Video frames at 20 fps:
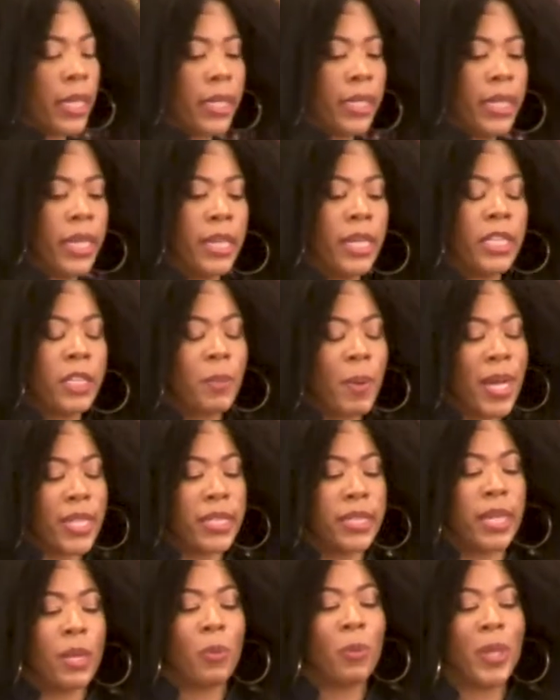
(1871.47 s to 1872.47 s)
again, that's why I
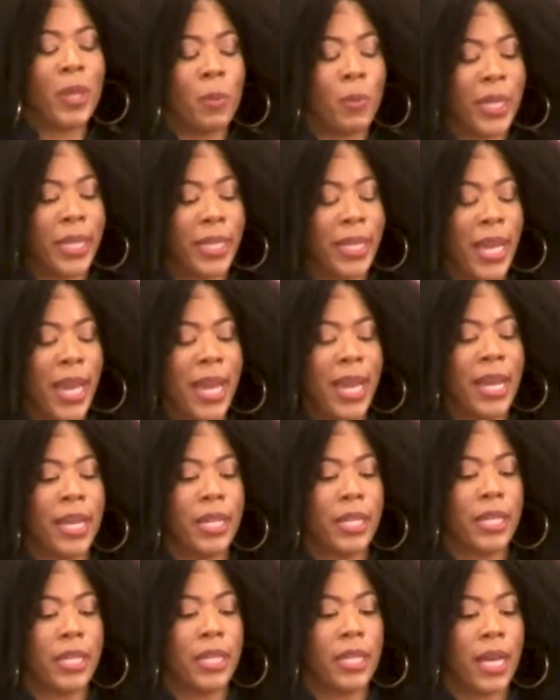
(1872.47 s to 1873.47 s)
said we, we can't,
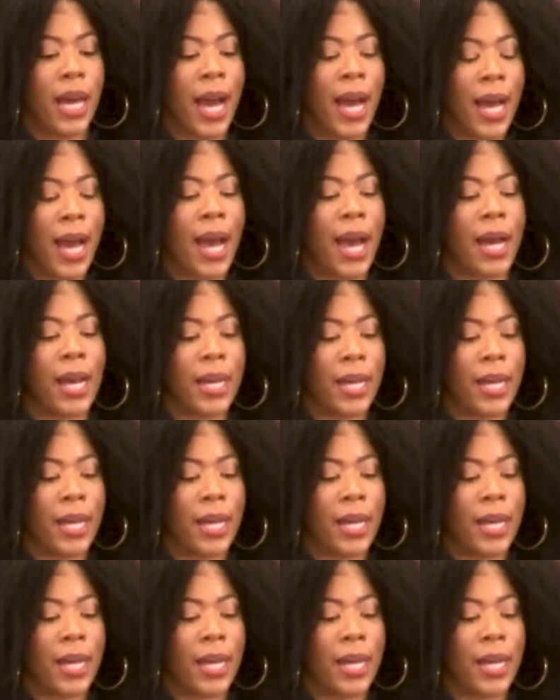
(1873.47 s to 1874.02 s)
I, I,